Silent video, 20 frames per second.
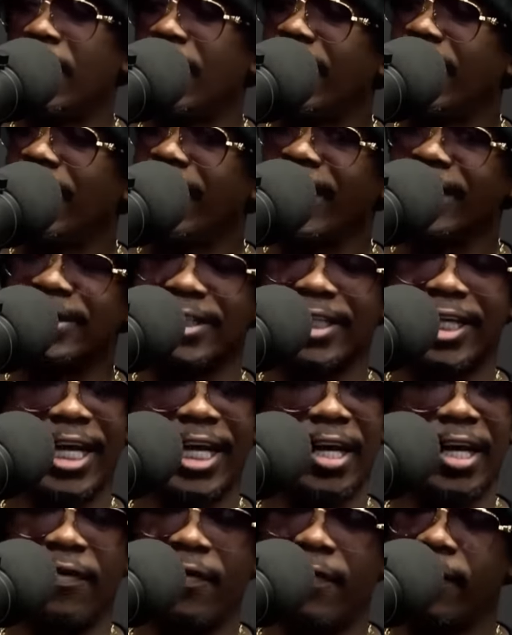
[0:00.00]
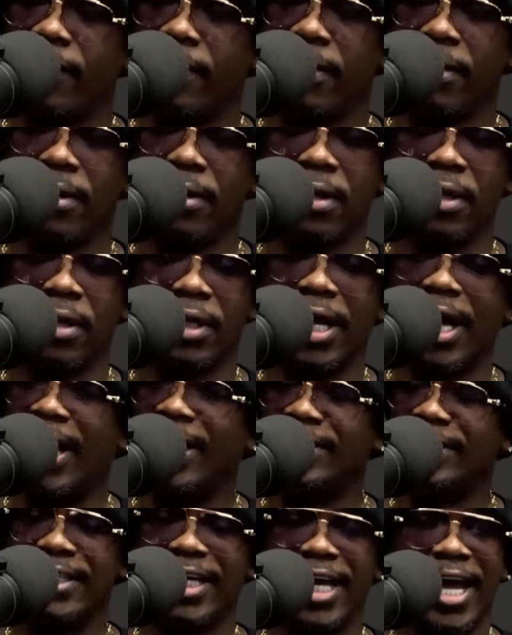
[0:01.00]
is give
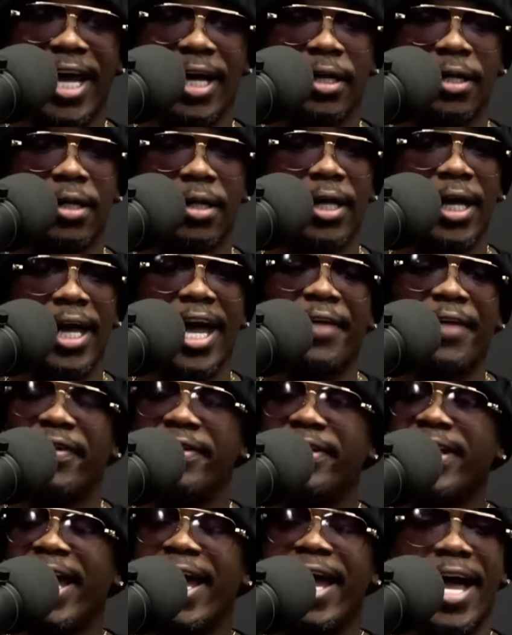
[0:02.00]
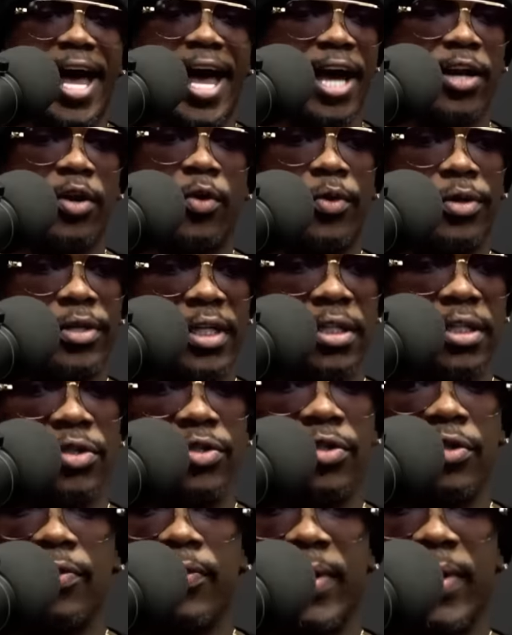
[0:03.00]
contact. After that, I don't want nothing to
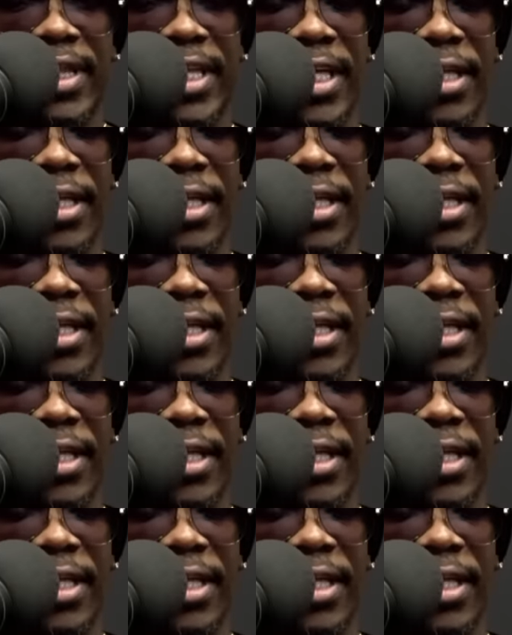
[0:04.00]
do with it.